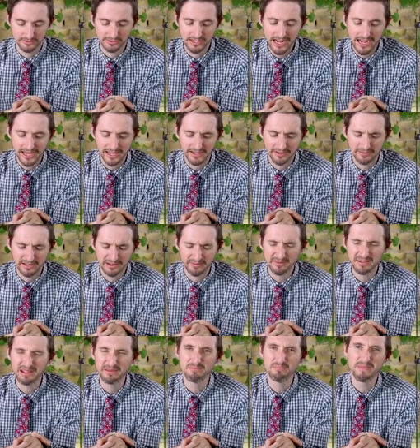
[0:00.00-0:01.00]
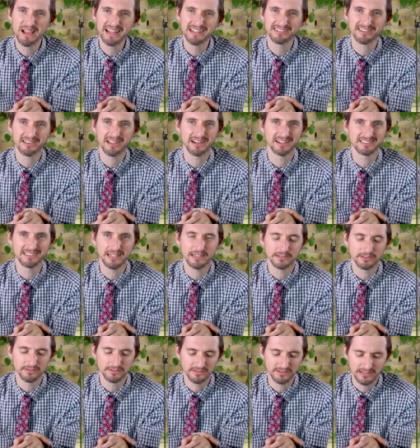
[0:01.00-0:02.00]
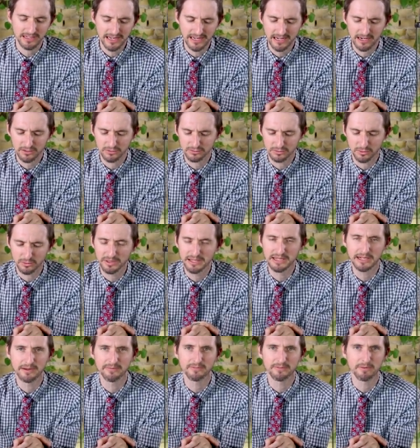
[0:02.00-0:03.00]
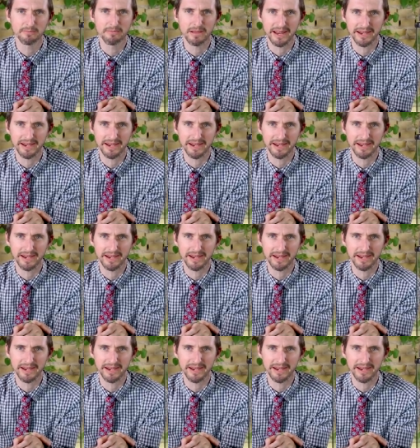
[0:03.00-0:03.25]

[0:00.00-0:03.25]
sad. I mean, it, it, makes a lot of sense. They geckos only come from